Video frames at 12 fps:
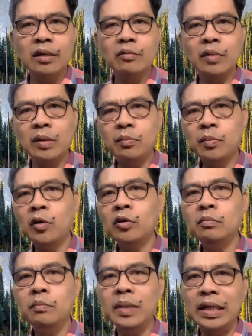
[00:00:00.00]
When
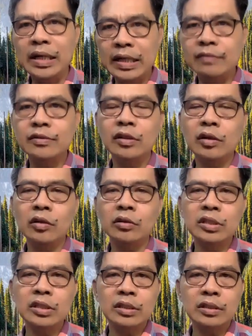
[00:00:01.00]
Paul believed on the
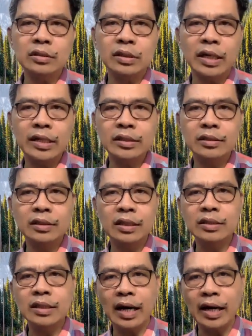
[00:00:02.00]
Lord Jesus Christ,
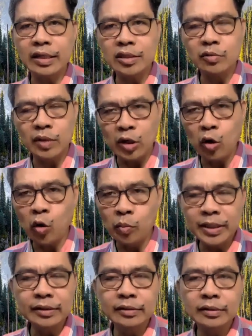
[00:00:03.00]
his eyes were
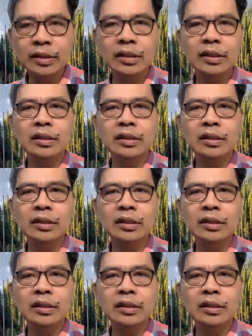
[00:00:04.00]
open.